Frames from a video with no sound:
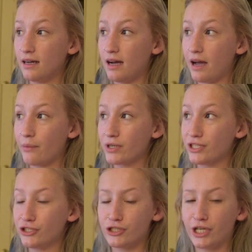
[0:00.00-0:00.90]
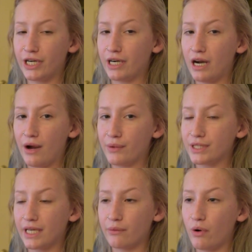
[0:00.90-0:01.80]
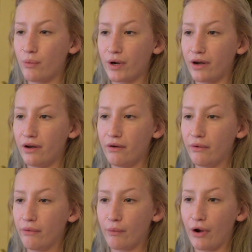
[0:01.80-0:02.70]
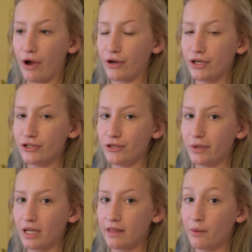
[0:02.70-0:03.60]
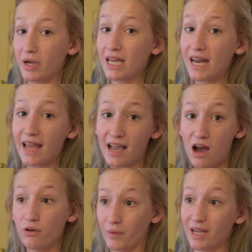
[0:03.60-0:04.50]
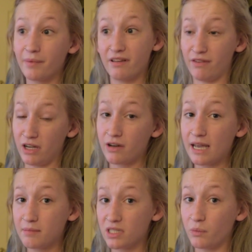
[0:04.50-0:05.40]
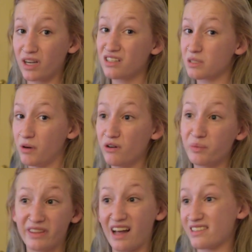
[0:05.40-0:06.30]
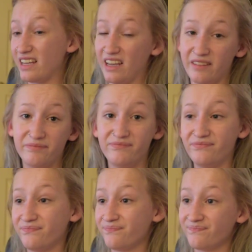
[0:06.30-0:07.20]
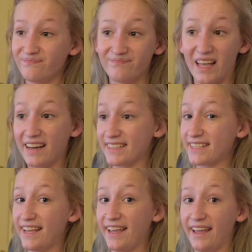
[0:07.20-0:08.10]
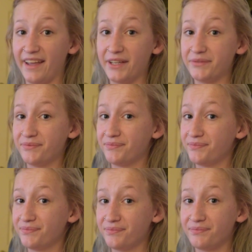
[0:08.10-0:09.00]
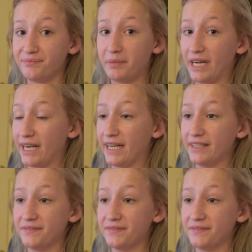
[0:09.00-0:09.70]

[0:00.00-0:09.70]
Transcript: I wasn't sure. I was like, well, we're not going to do anything. We can hang out, and we can play video games, and we can smoke, but that's it. That is it. Period.